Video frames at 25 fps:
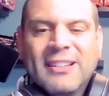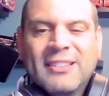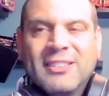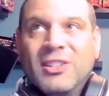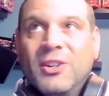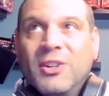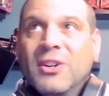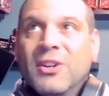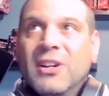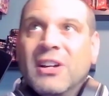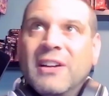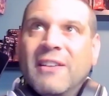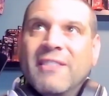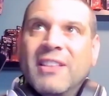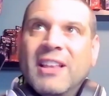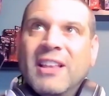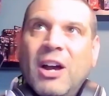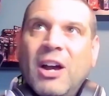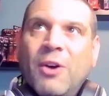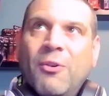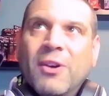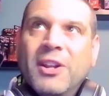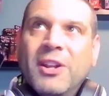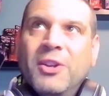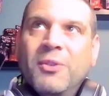So I
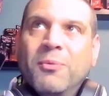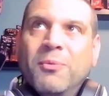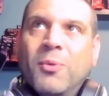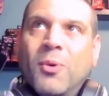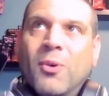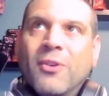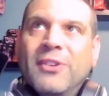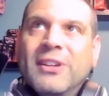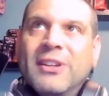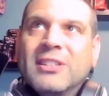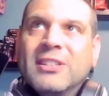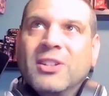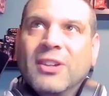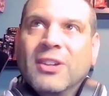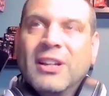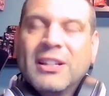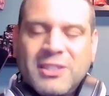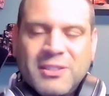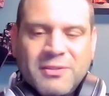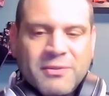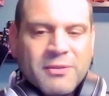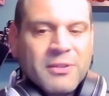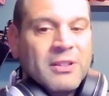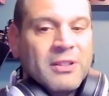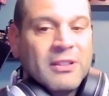want to do more of this. So
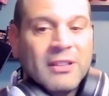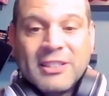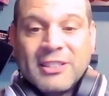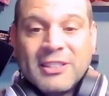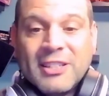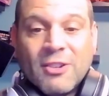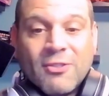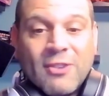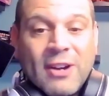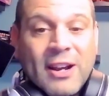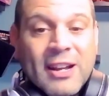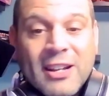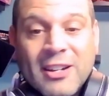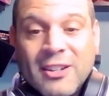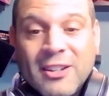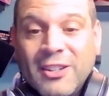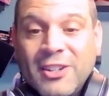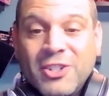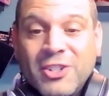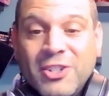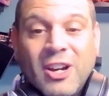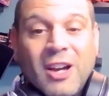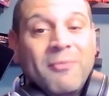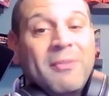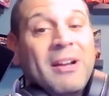let's get right into this,
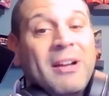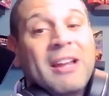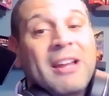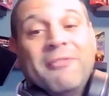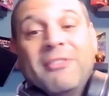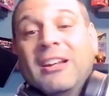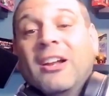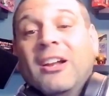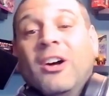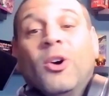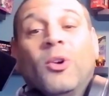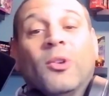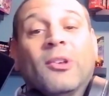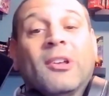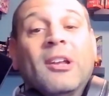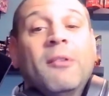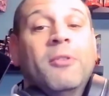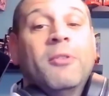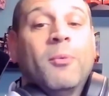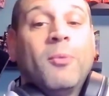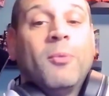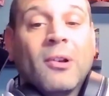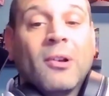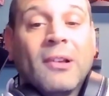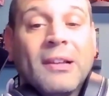y'all. I'm not even going to hold it up no
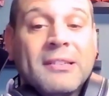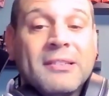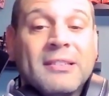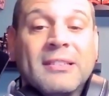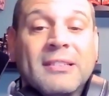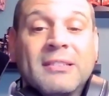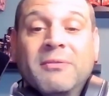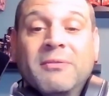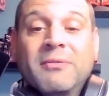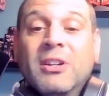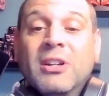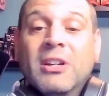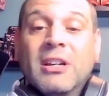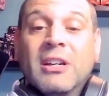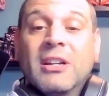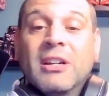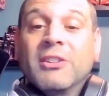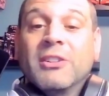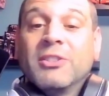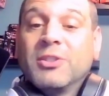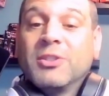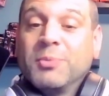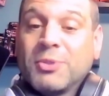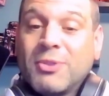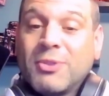more. Let's just
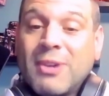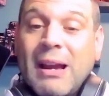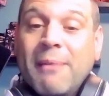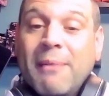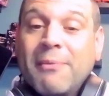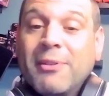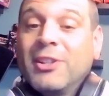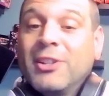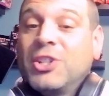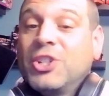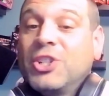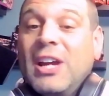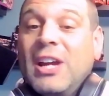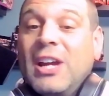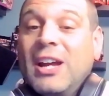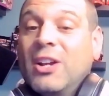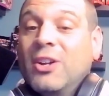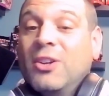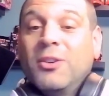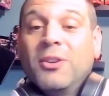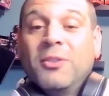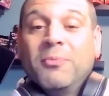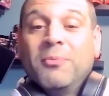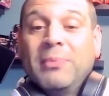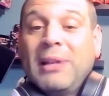subscribe to the
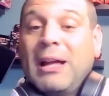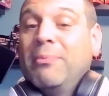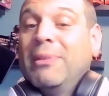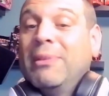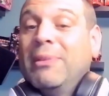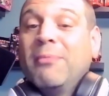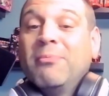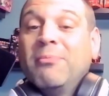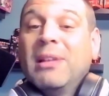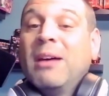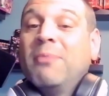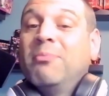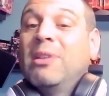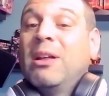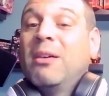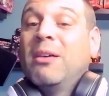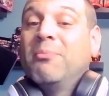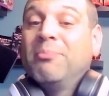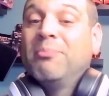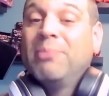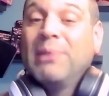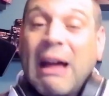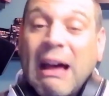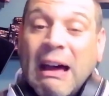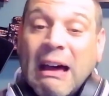channel, blah, blah, blah, blah,
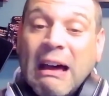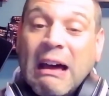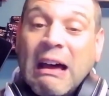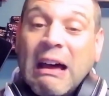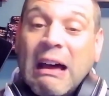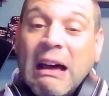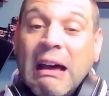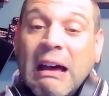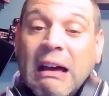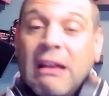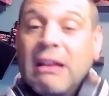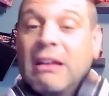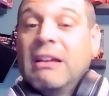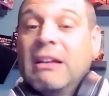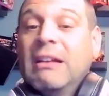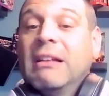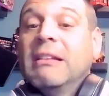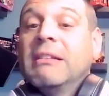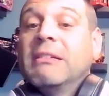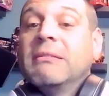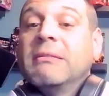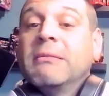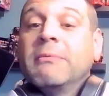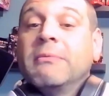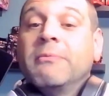blah.
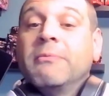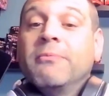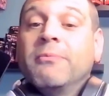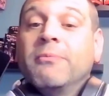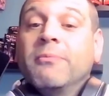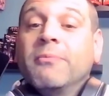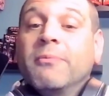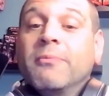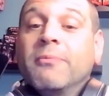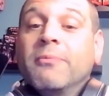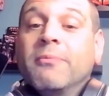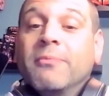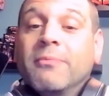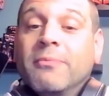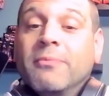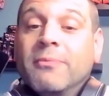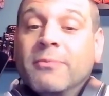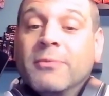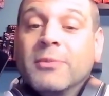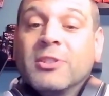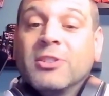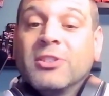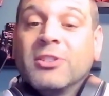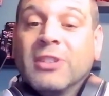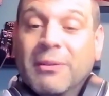
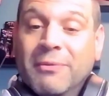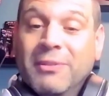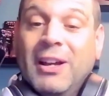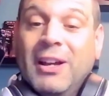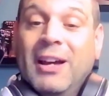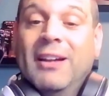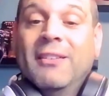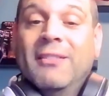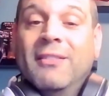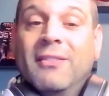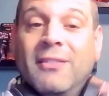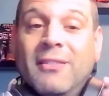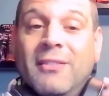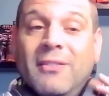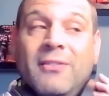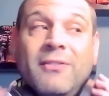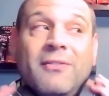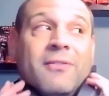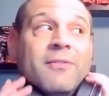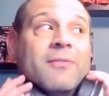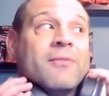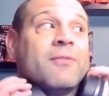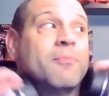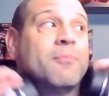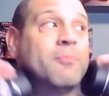Slipknot,
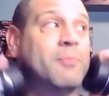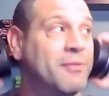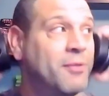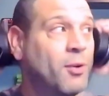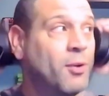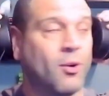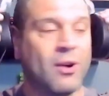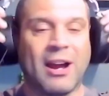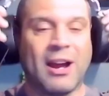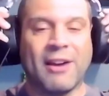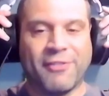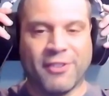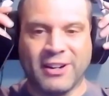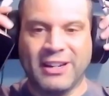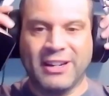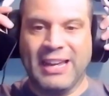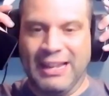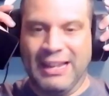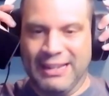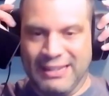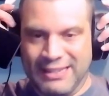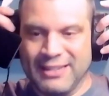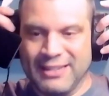Before I Forget.